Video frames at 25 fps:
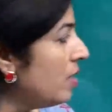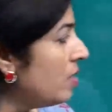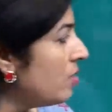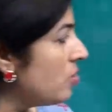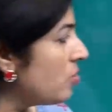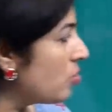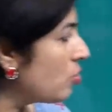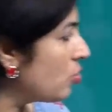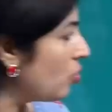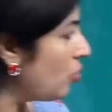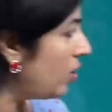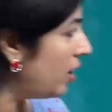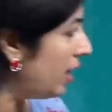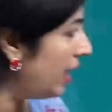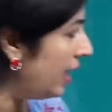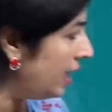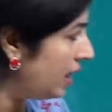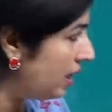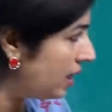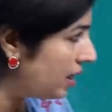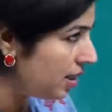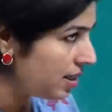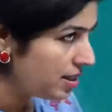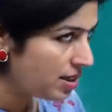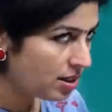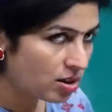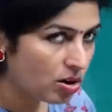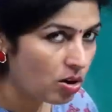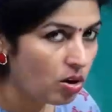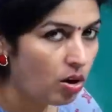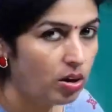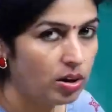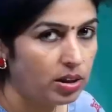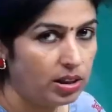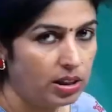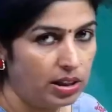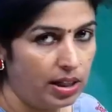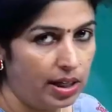So in this
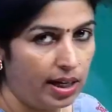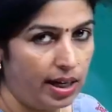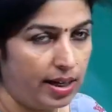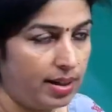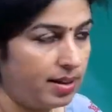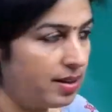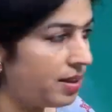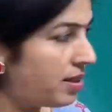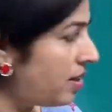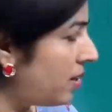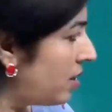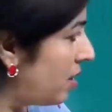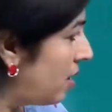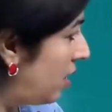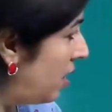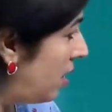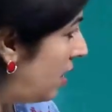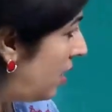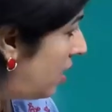context,